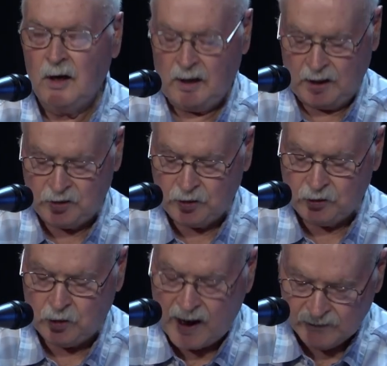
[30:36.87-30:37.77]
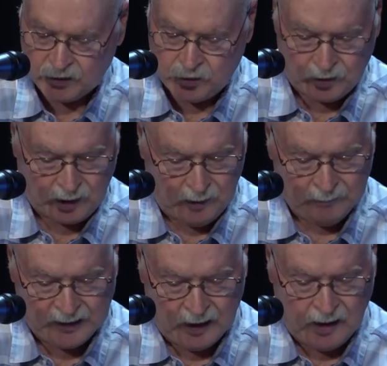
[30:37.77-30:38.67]
It's a travesty,
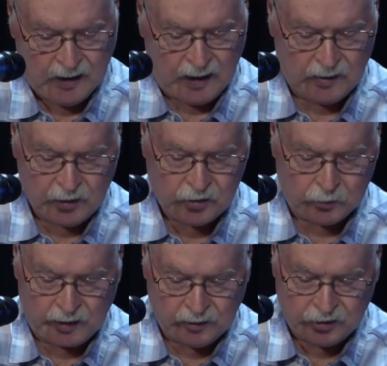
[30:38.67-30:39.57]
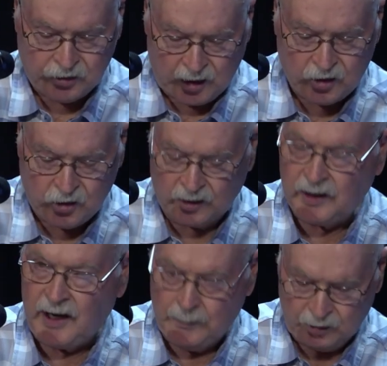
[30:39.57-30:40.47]
and this realization
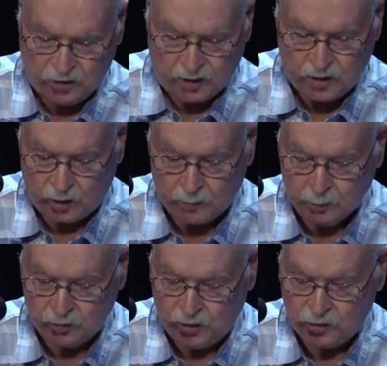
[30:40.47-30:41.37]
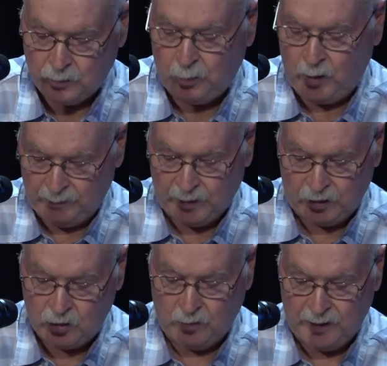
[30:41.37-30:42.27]
came as a terrible disappointment
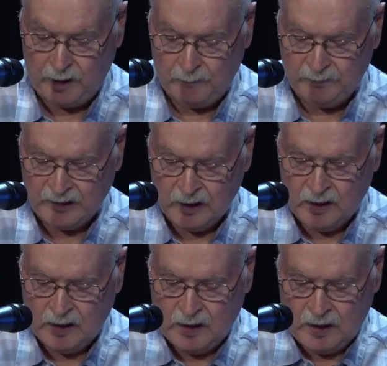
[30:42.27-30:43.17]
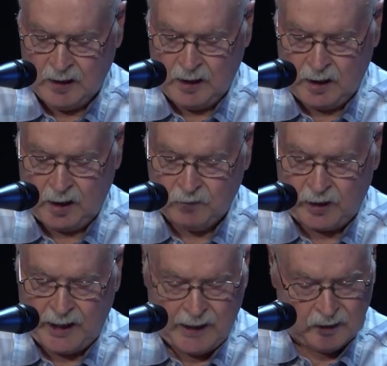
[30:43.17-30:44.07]
to me. In
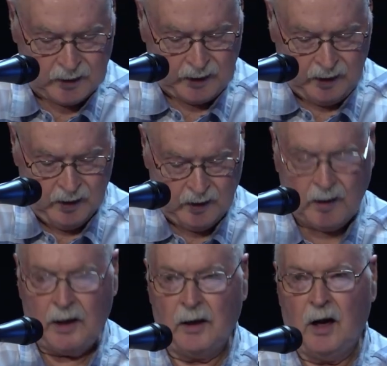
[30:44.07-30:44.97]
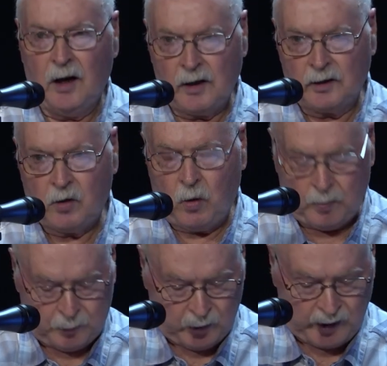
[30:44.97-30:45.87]
reality, in
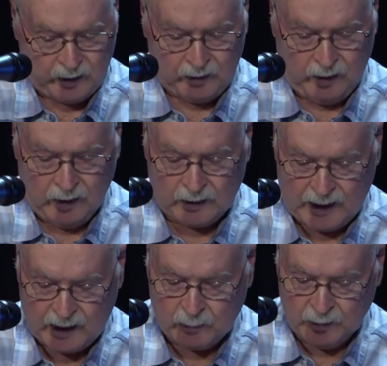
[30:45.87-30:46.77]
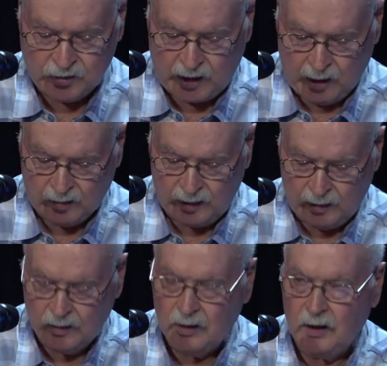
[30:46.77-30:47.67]
unincorporated Clackamas County,
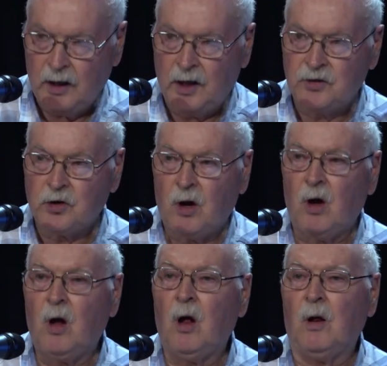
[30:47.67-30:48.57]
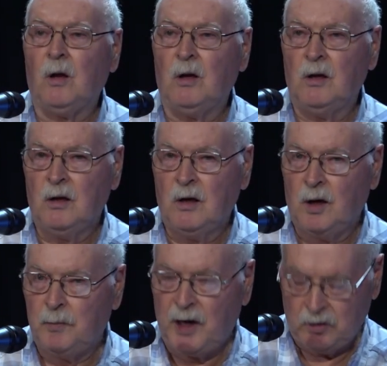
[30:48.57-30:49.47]
it's all
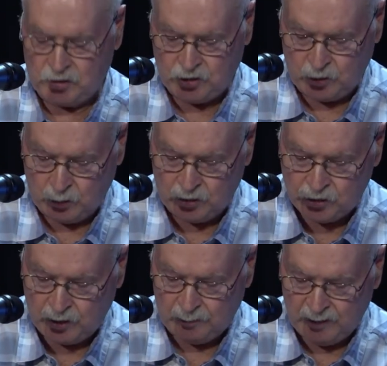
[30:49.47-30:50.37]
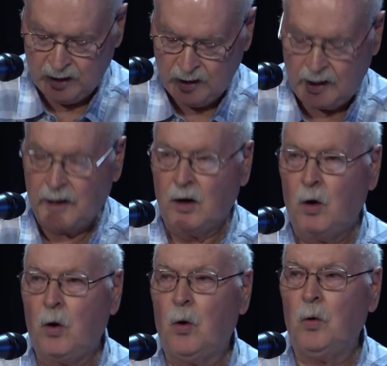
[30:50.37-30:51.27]
about stewardship and
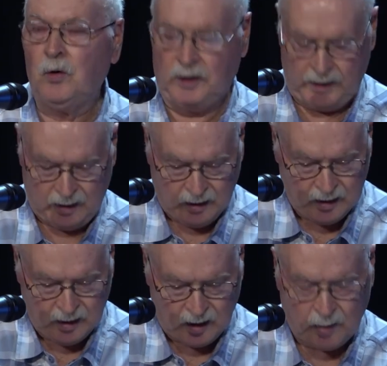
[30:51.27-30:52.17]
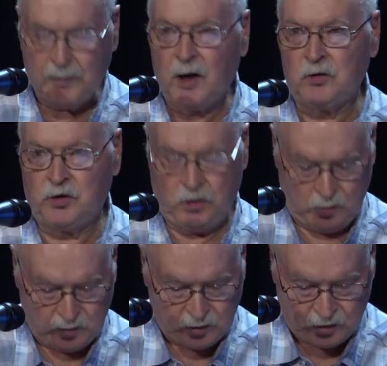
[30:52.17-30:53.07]
only about
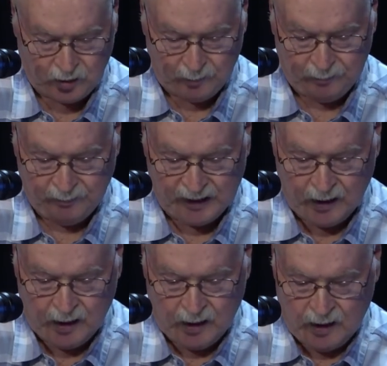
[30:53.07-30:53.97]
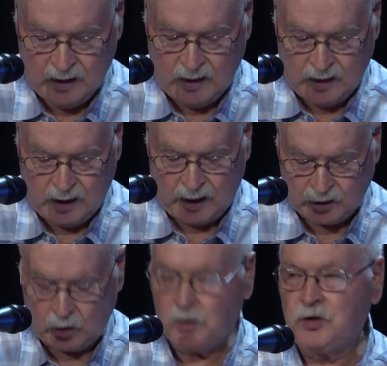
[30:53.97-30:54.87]
stewardship. And
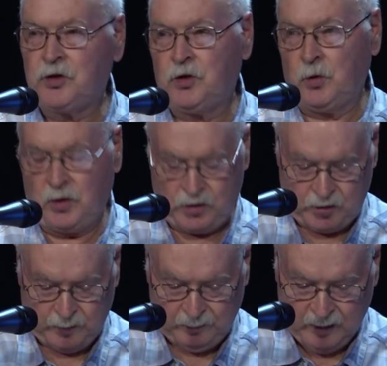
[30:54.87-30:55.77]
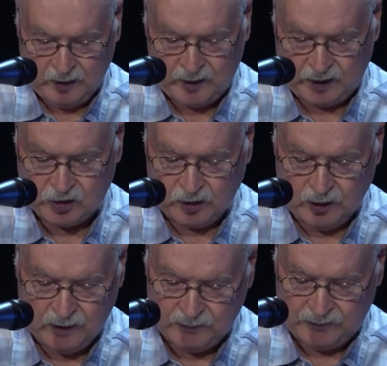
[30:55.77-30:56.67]
good stewardship takes a
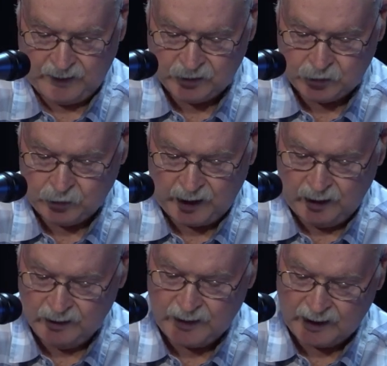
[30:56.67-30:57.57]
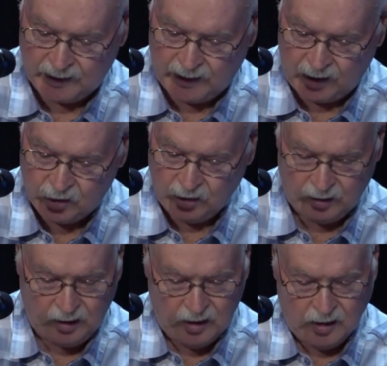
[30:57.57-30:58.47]
love of history,
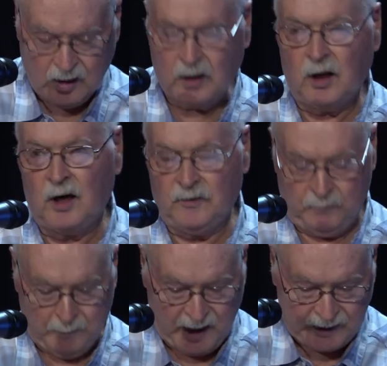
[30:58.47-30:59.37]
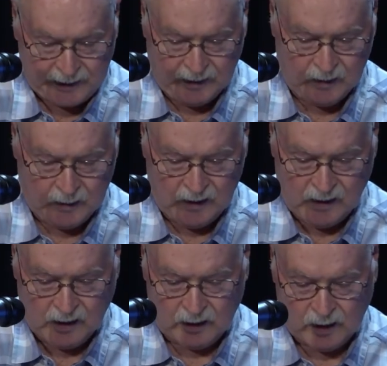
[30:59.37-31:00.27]
dedication, a lot of money,
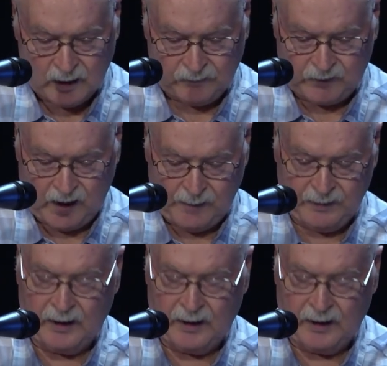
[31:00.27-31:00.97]
a lot of time and